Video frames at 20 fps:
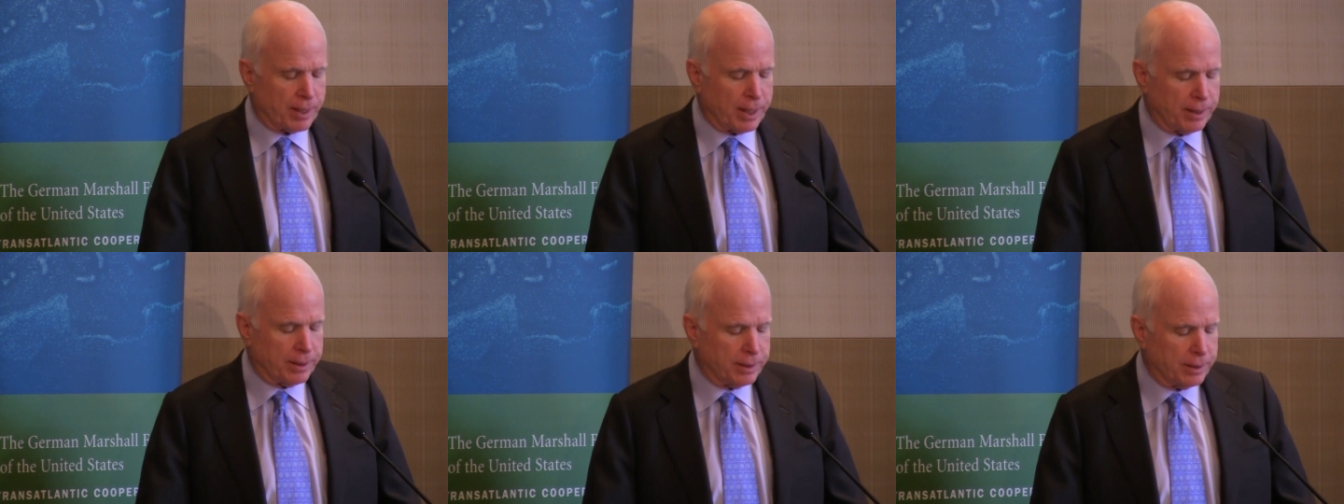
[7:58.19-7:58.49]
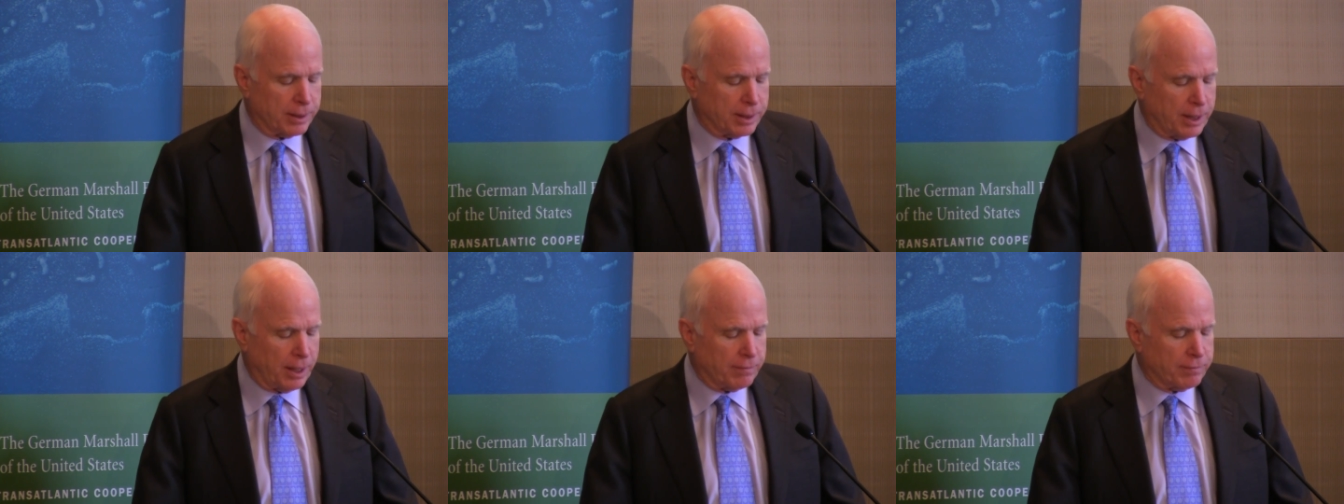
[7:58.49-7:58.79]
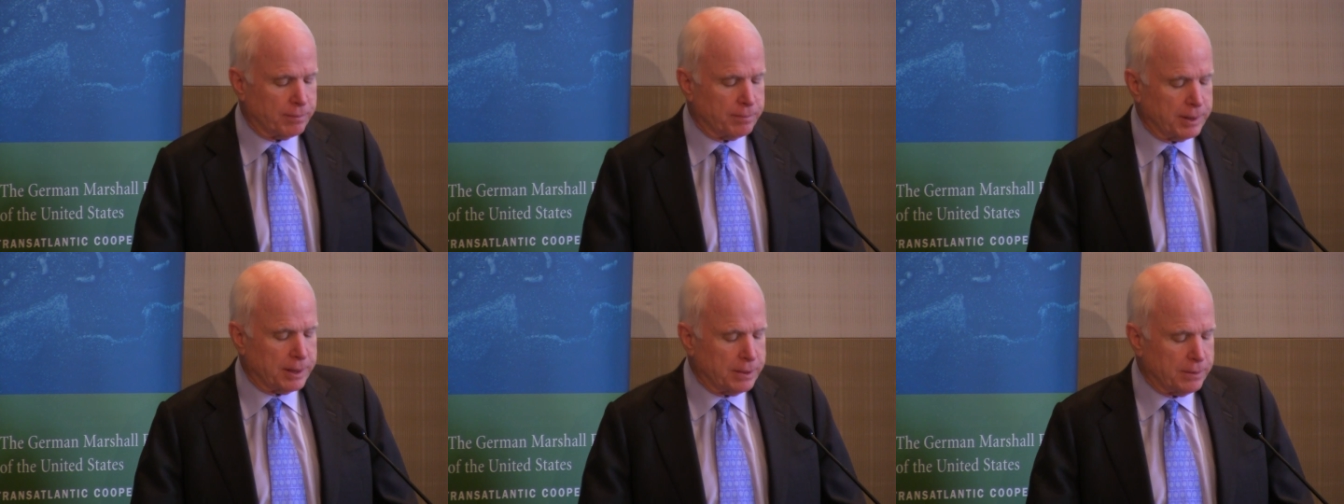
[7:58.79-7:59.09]
and their
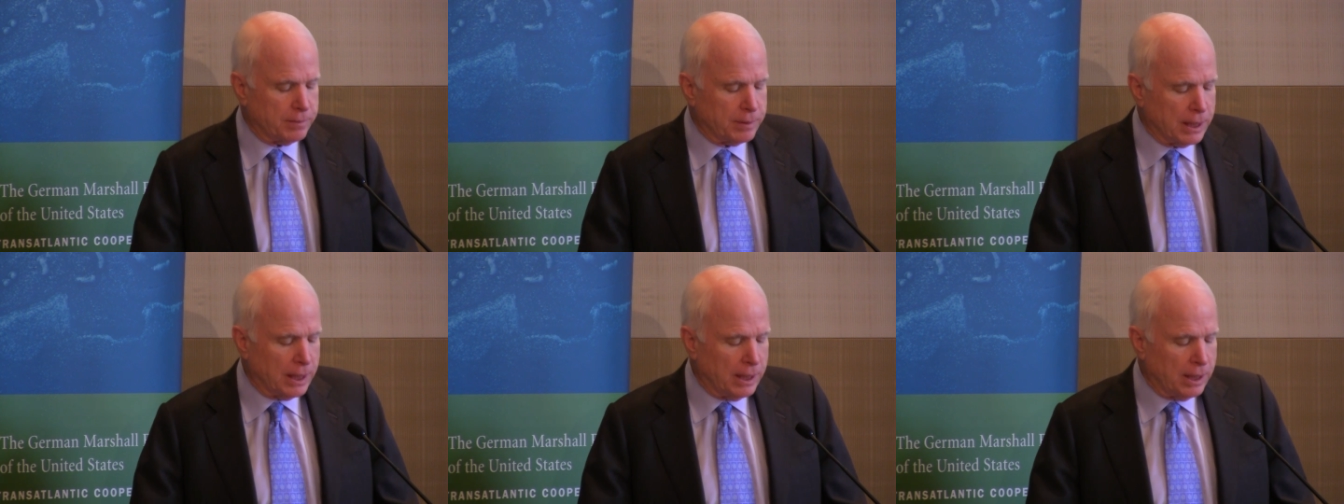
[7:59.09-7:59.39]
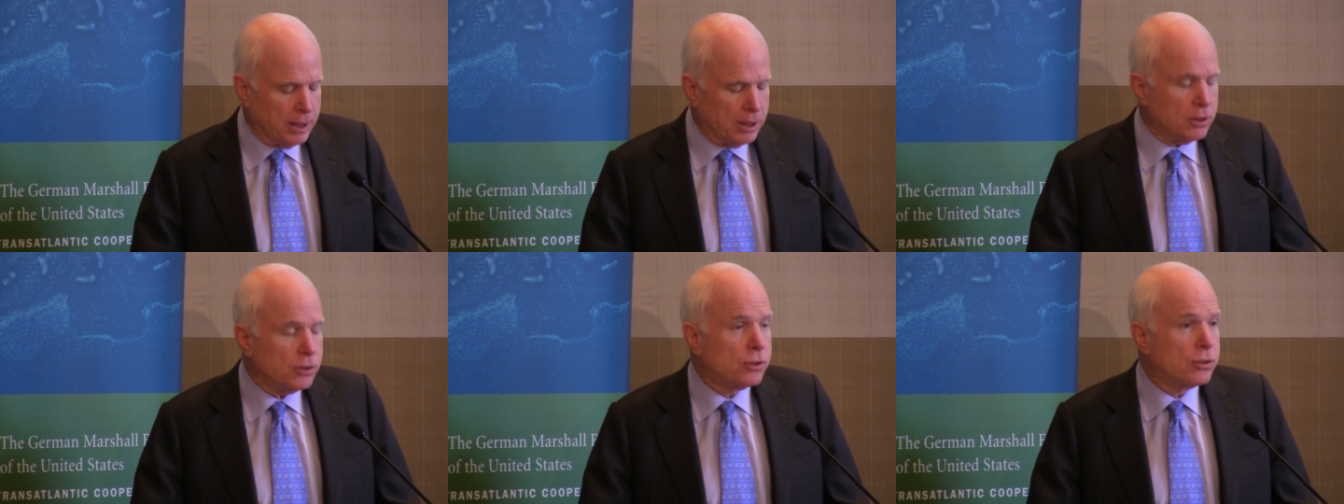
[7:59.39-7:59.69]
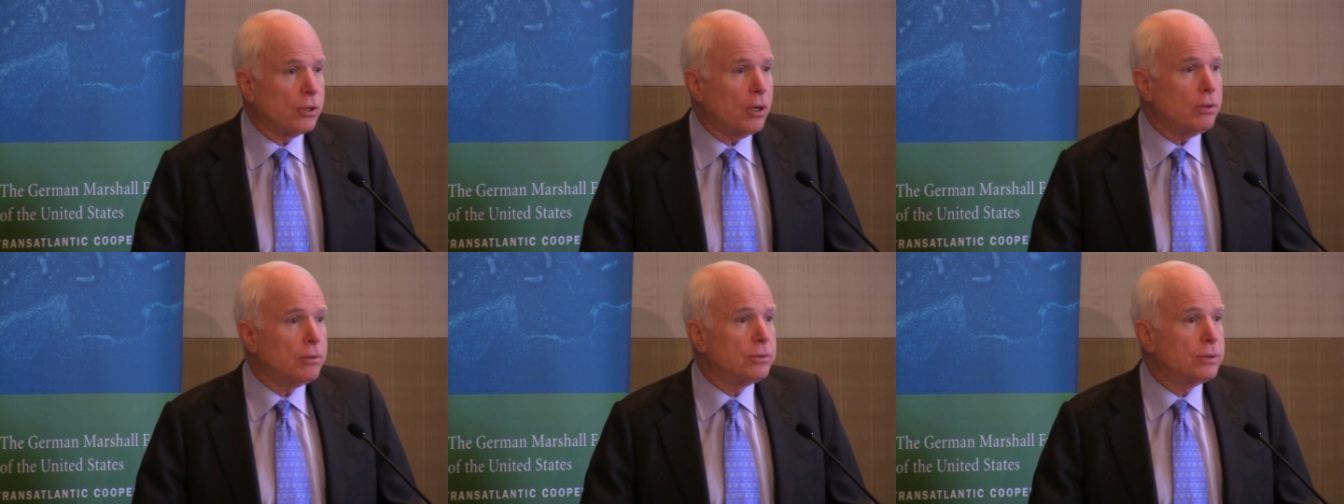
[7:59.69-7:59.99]
government,
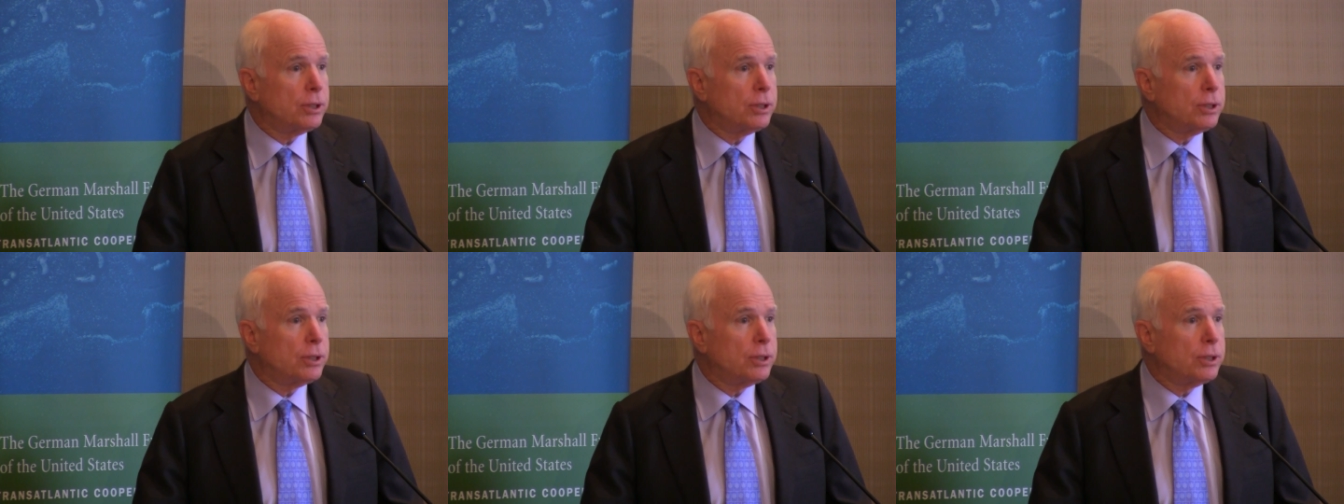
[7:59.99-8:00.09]
so